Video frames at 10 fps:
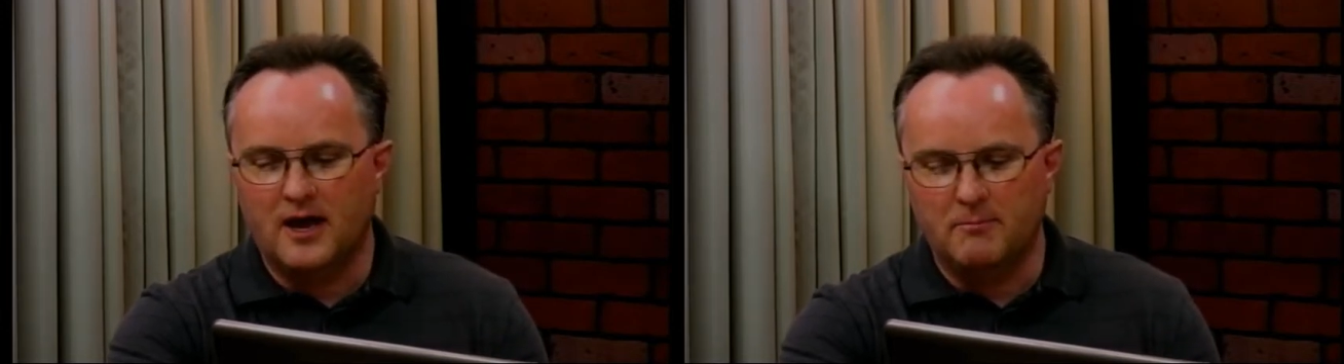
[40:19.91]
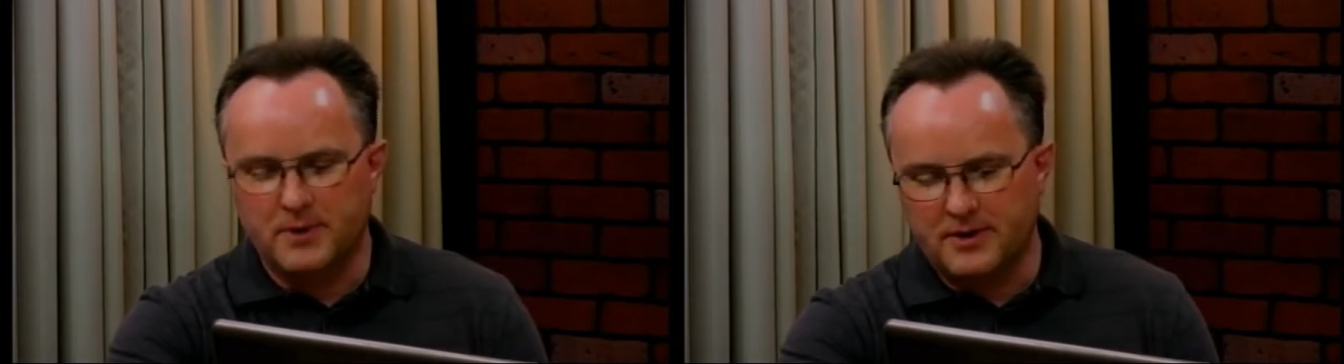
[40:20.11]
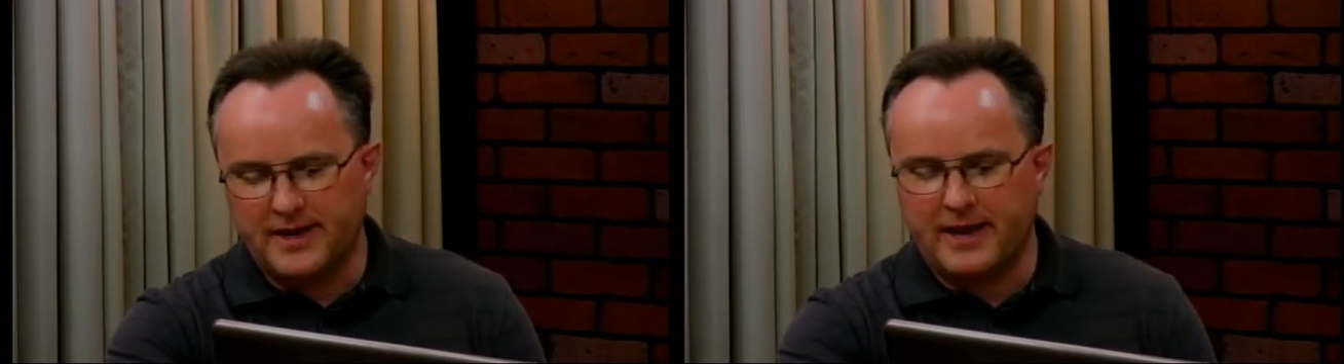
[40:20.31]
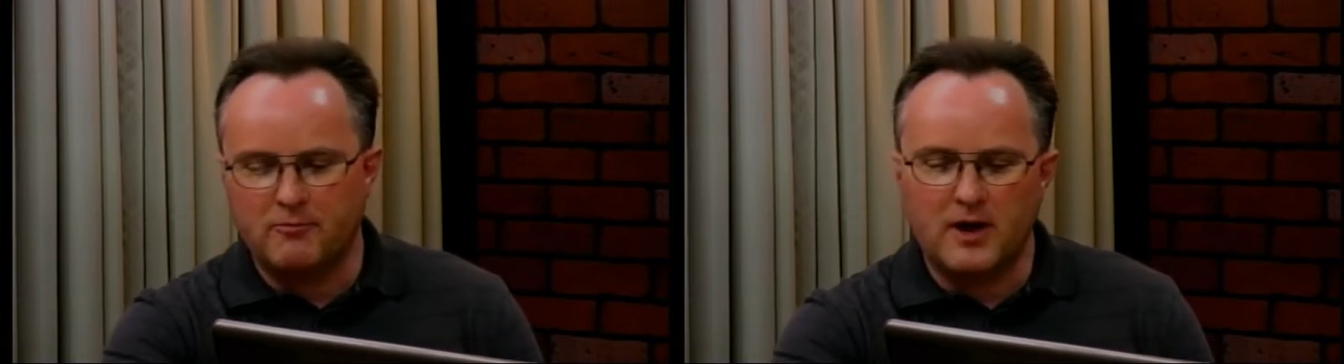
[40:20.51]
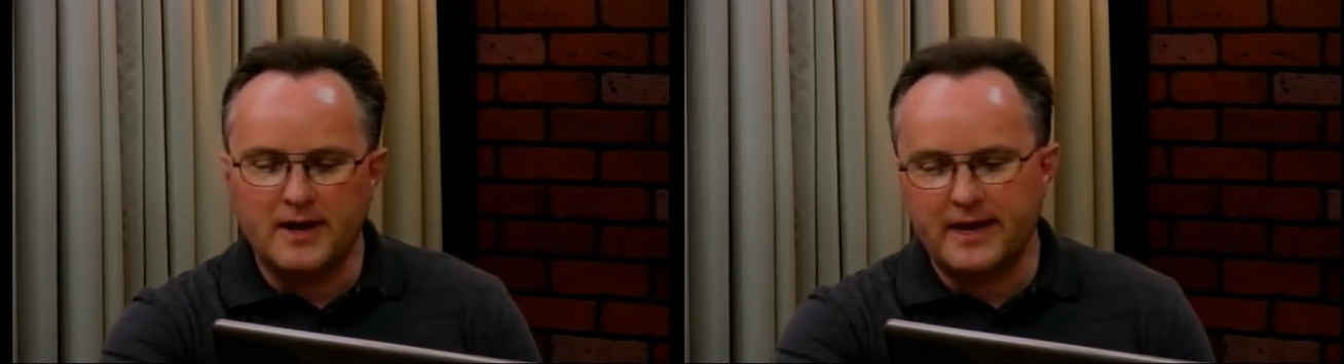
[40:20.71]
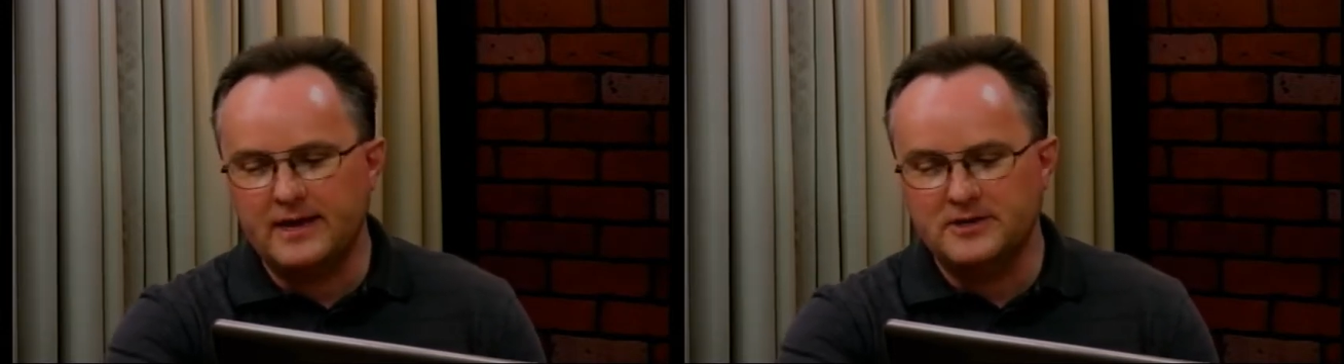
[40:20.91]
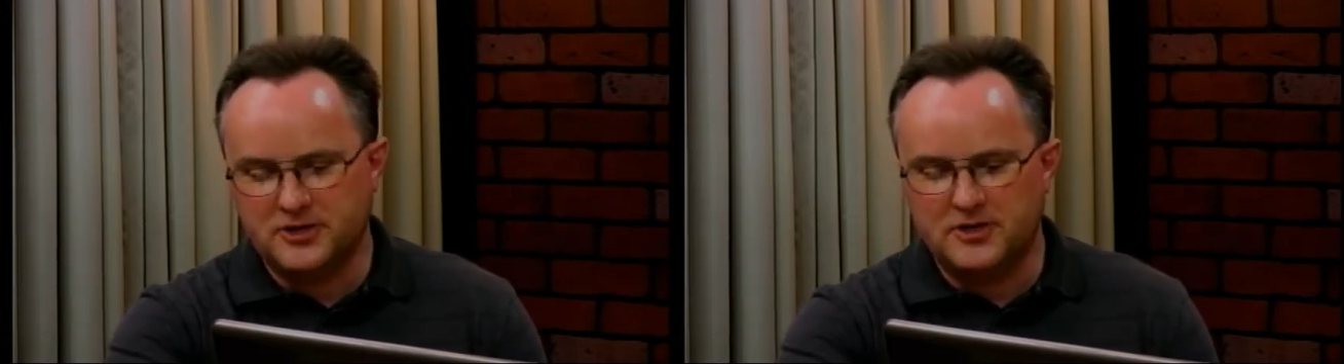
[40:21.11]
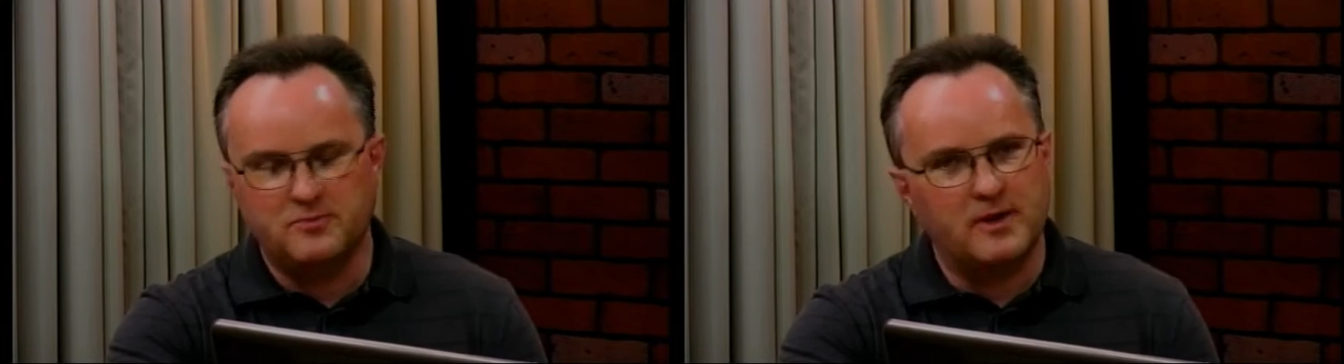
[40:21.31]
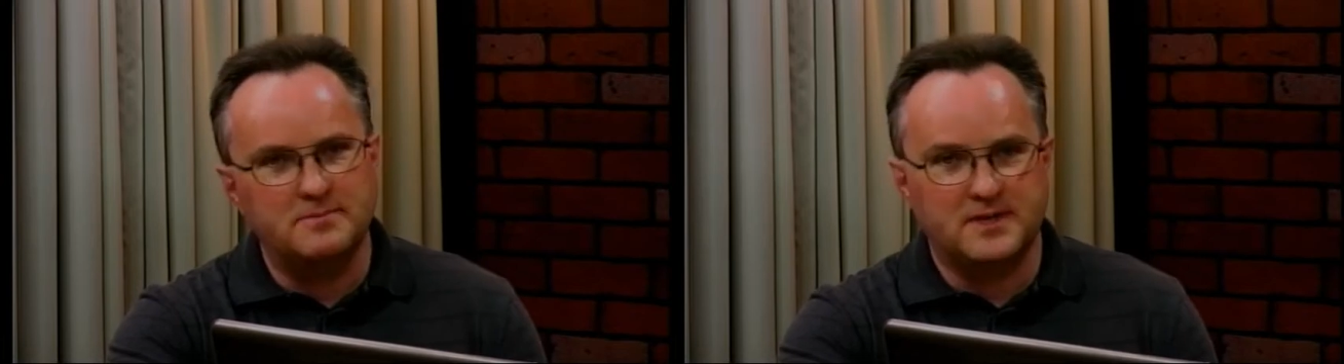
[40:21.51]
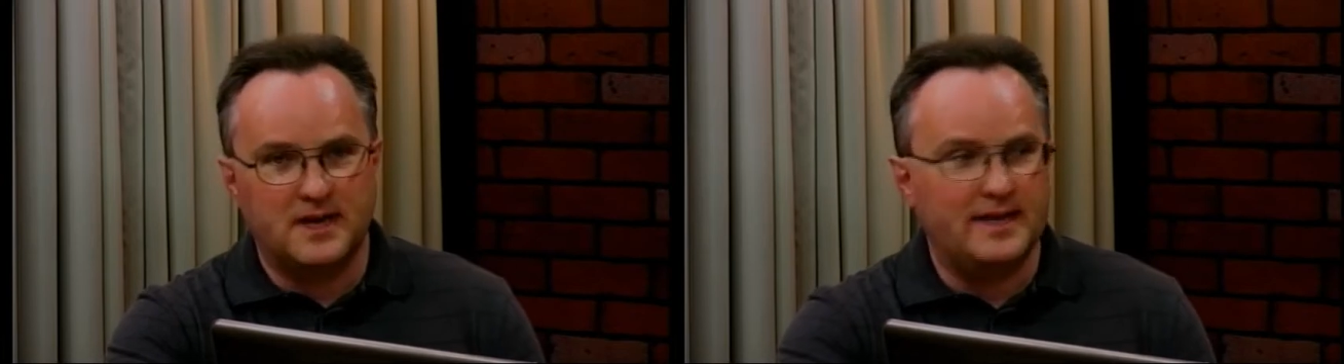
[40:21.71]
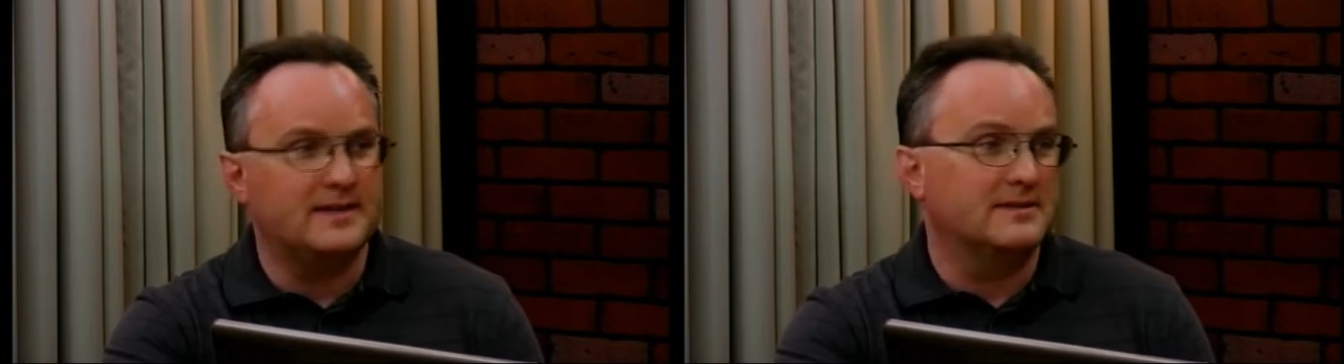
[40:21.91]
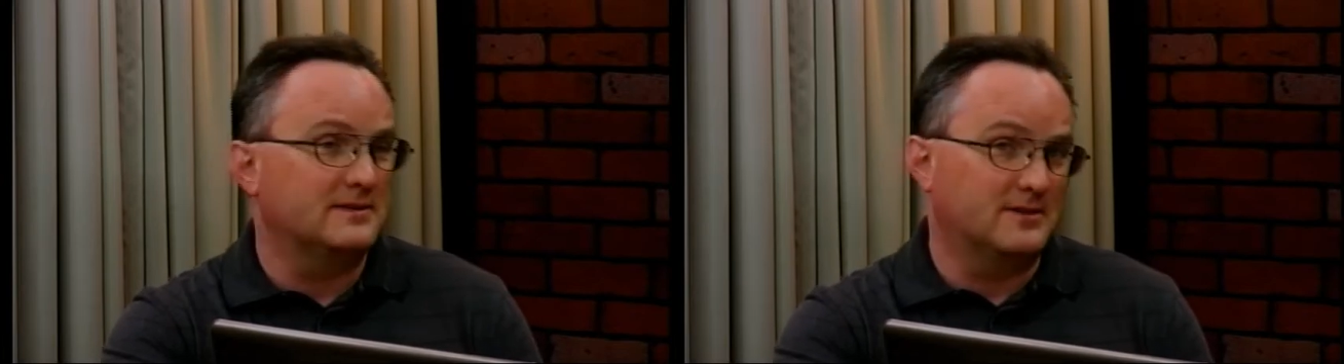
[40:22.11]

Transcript: on building a rocking church website.